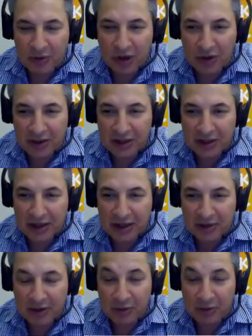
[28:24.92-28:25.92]
they were going
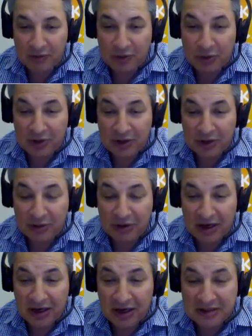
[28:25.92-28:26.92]
in there and they were reviewing
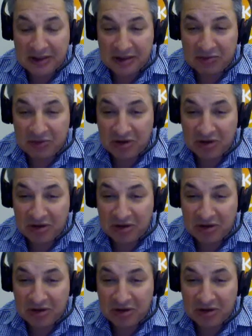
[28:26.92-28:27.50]
the grades and saying,